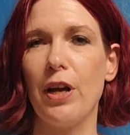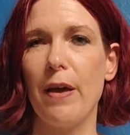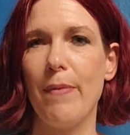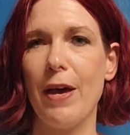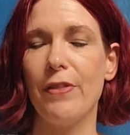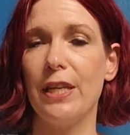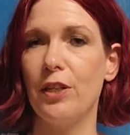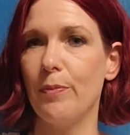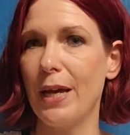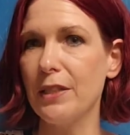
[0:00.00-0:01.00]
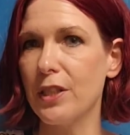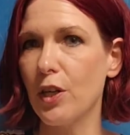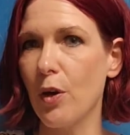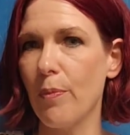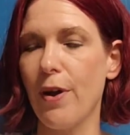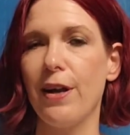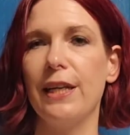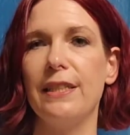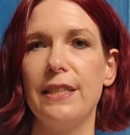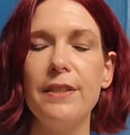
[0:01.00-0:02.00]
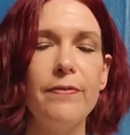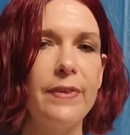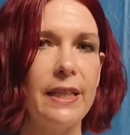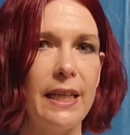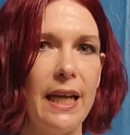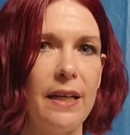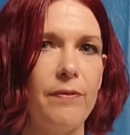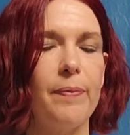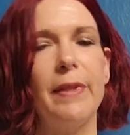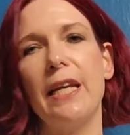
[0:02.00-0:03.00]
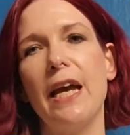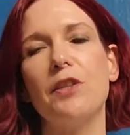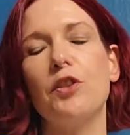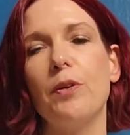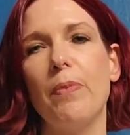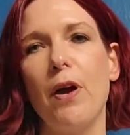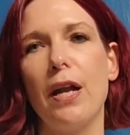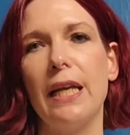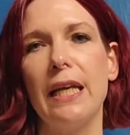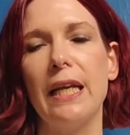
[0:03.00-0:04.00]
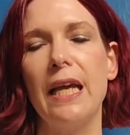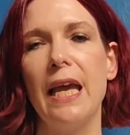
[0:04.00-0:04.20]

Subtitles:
about the New Mexico Party disaffiliating from the National Party.